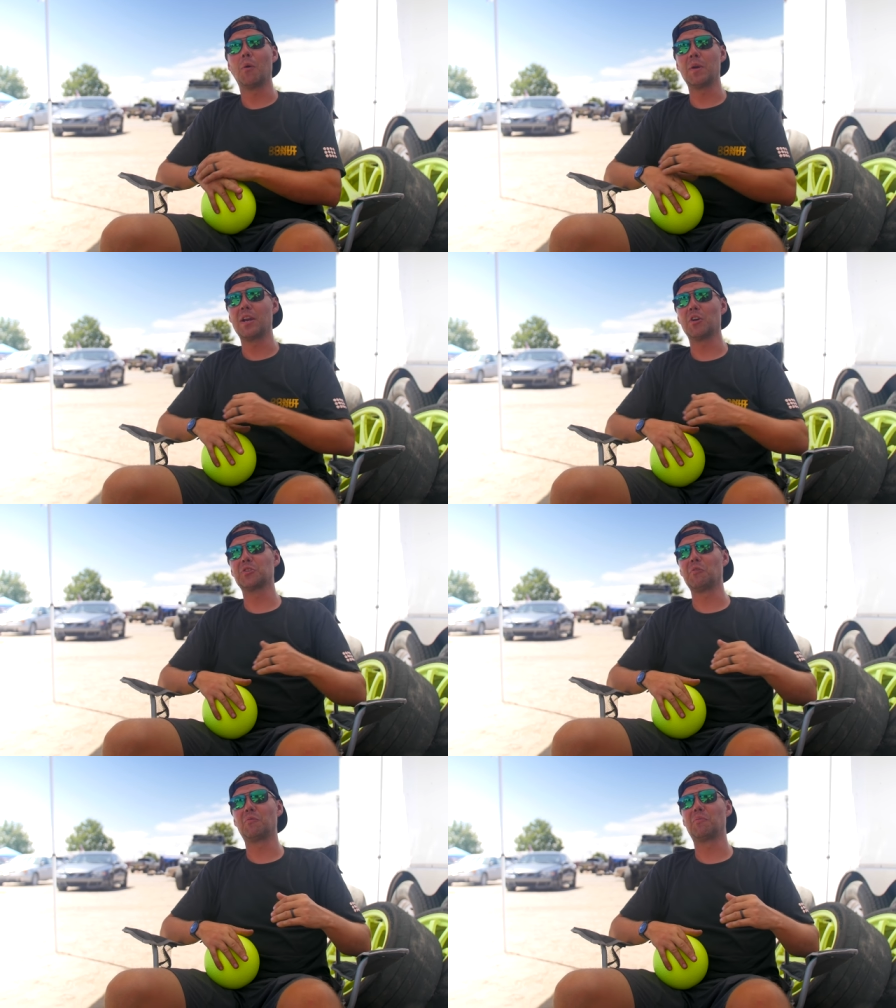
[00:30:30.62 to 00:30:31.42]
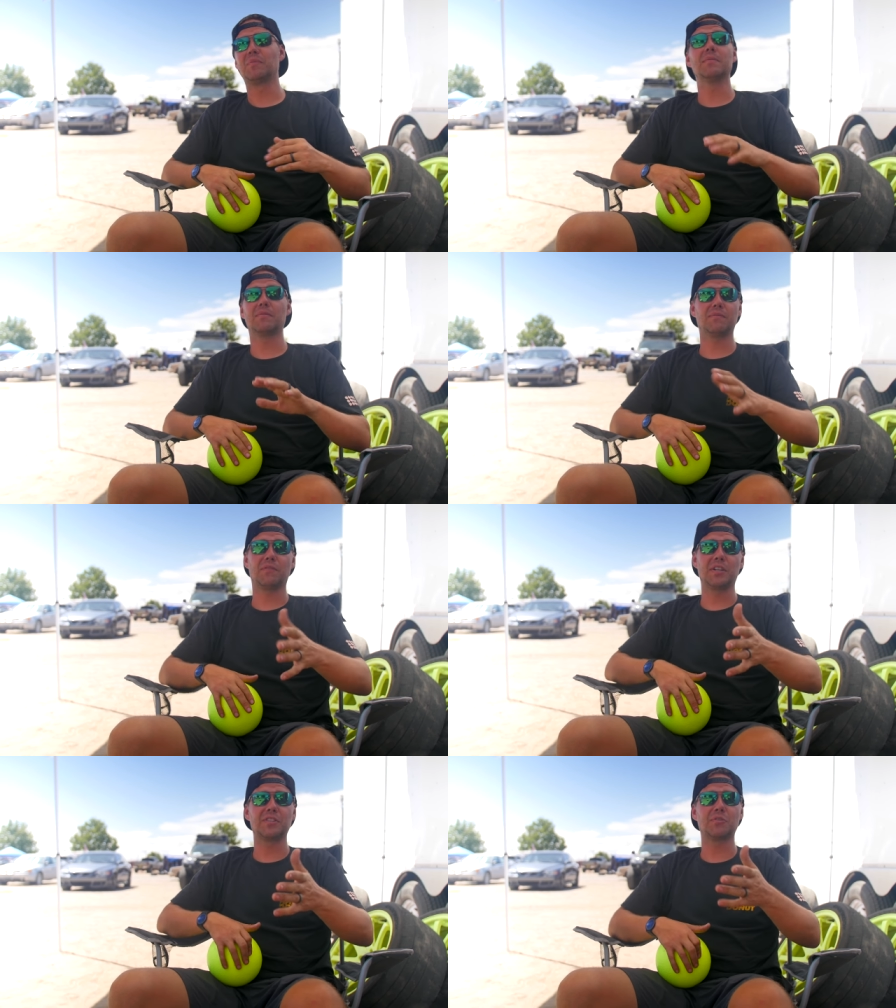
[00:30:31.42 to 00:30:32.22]
We also
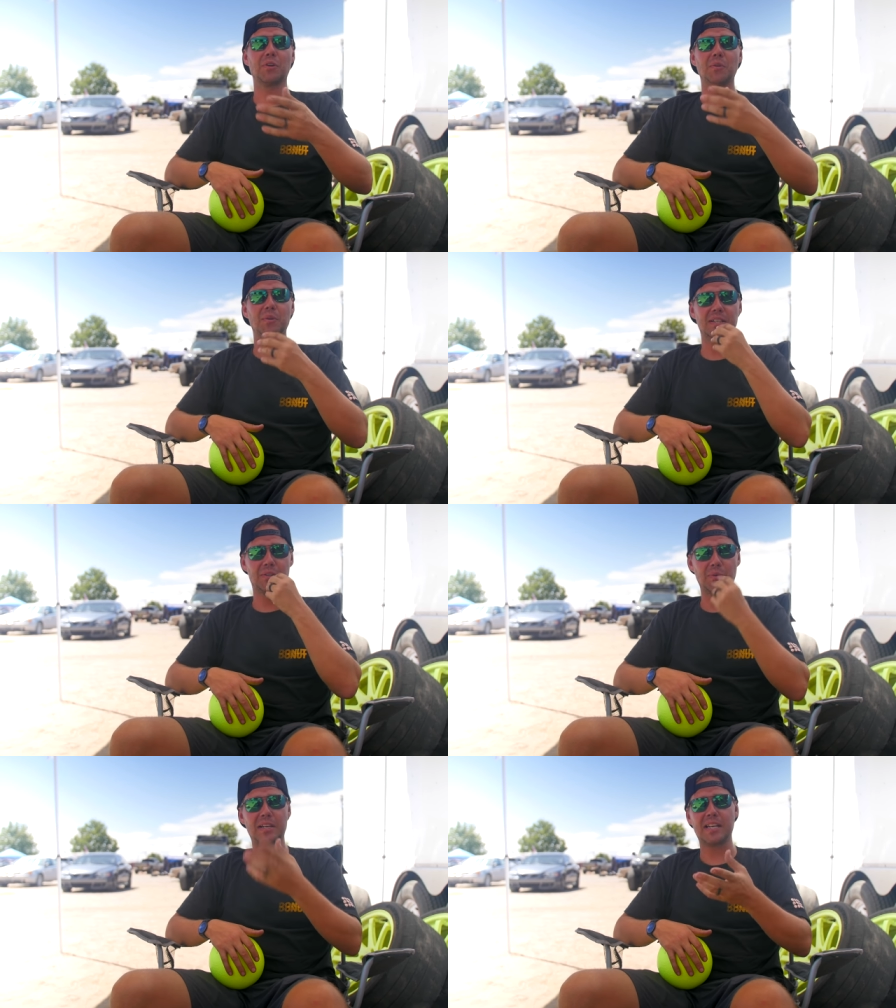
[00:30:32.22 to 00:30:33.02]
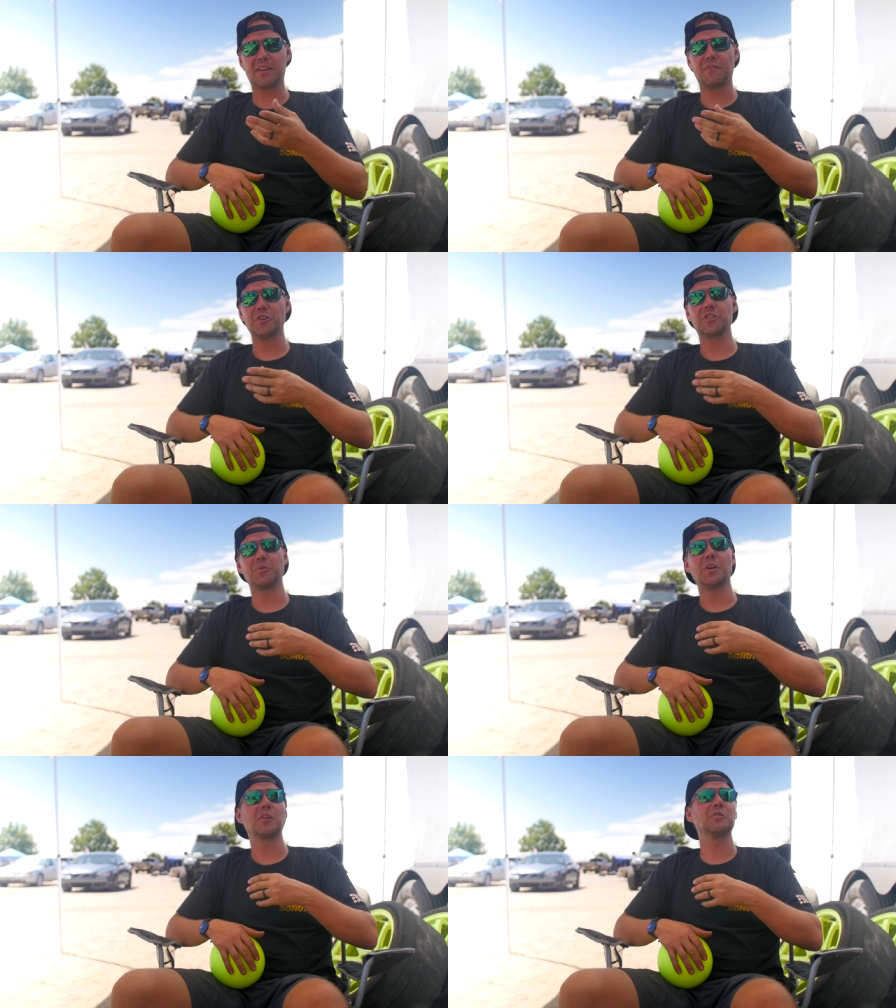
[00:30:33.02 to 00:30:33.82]
funny story, we did the redneck
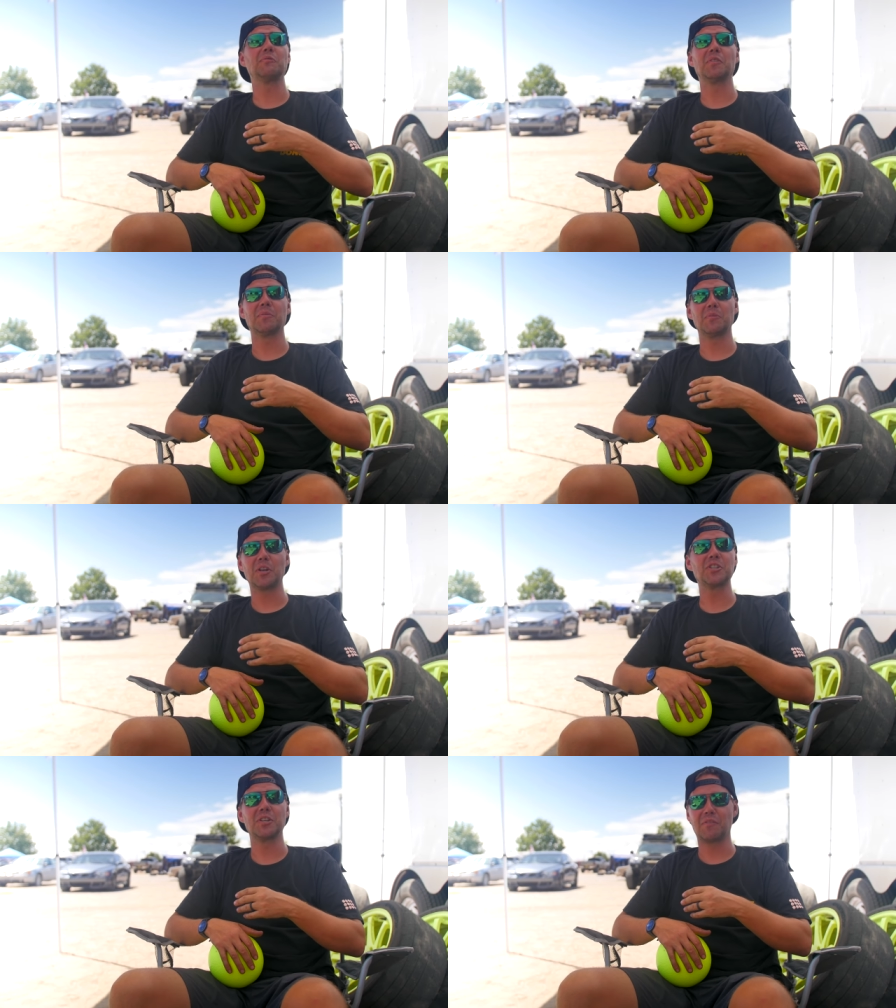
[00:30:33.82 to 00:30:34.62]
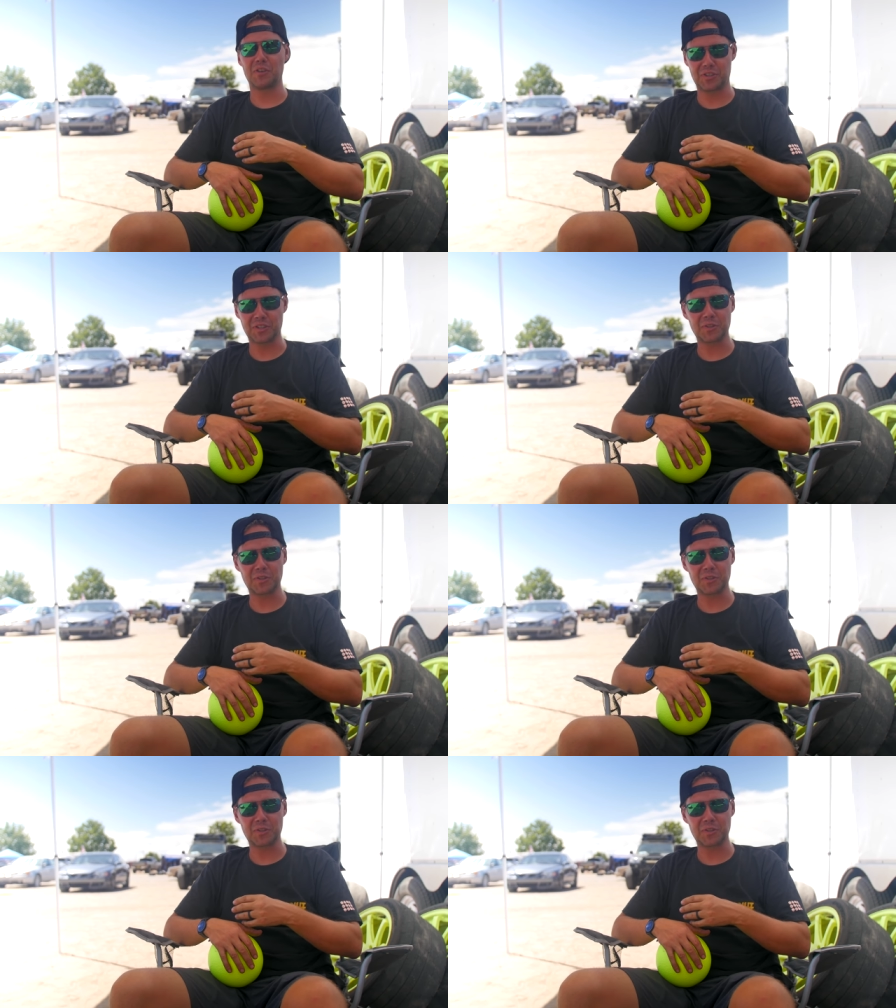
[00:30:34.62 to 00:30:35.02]
version, we also filmed the Russian version.